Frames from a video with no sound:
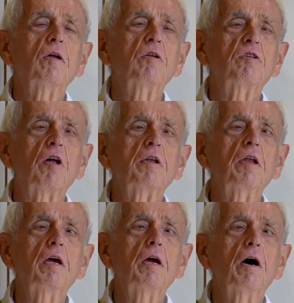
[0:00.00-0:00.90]

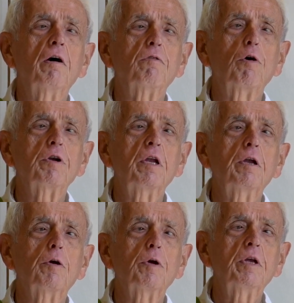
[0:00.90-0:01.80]
Sunday of
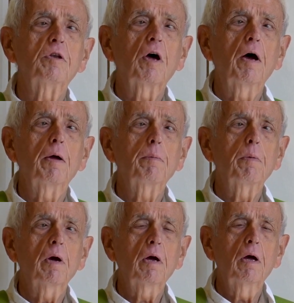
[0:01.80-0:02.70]
Ordinary Time